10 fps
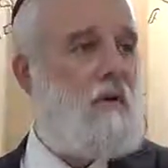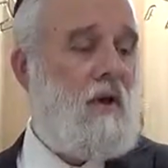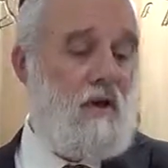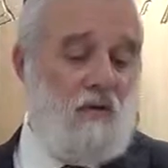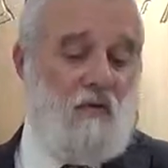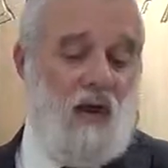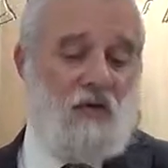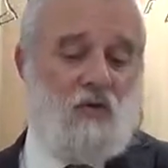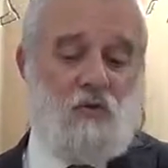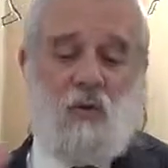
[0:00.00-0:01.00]
and the
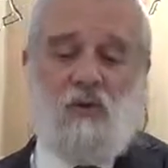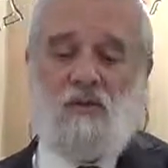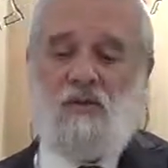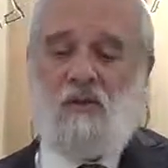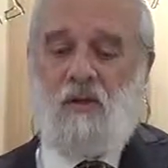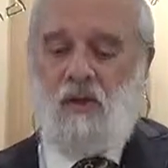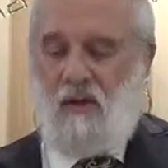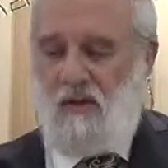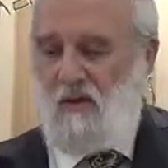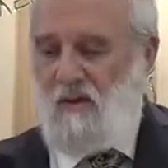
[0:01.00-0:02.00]
righteous ones
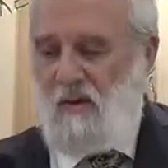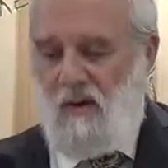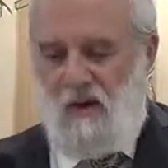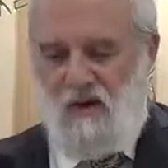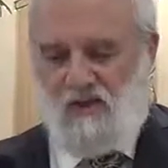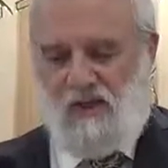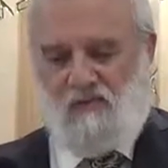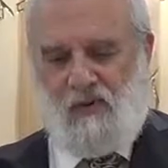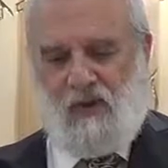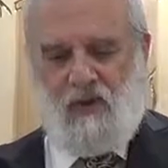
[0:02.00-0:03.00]
are
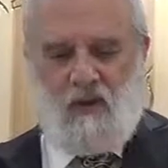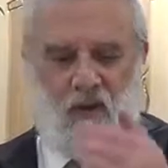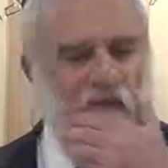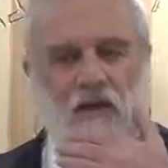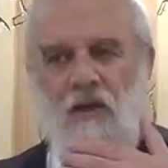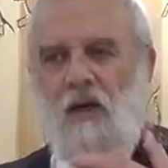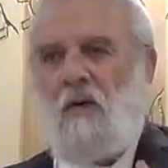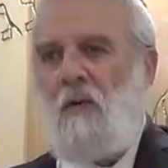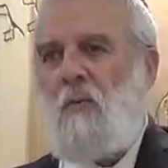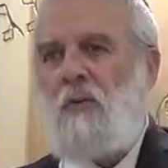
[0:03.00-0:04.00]
suffering.
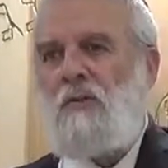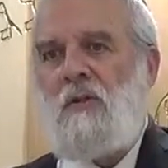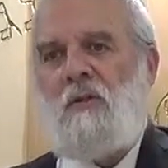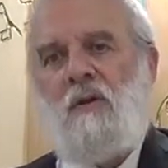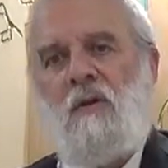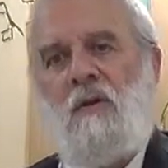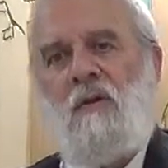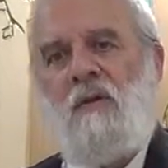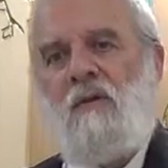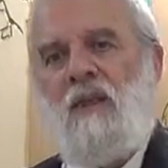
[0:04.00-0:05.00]
In other words,
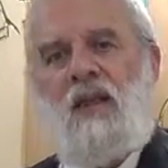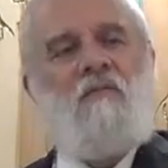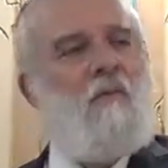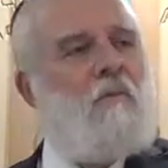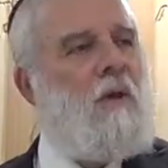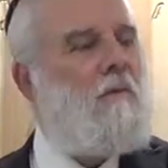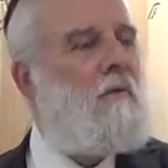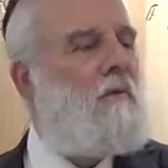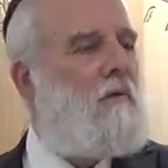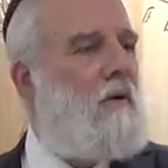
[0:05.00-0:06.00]
the evil
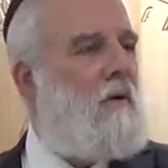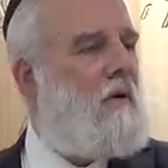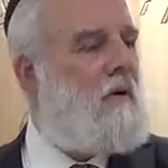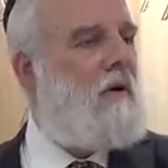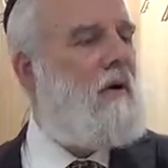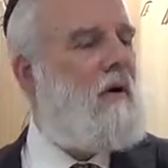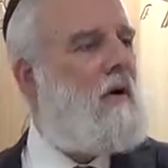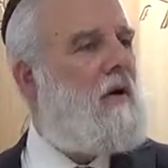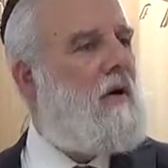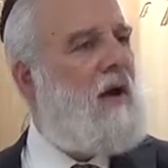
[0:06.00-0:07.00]
people
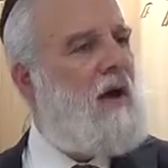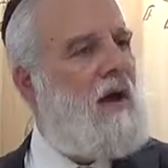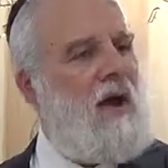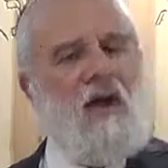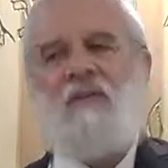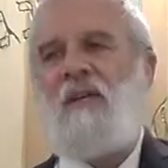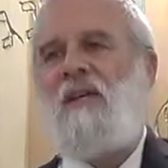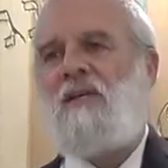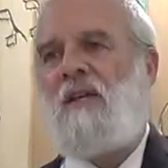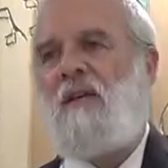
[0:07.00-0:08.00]
have it
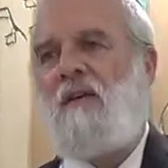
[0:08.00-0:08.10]
easy,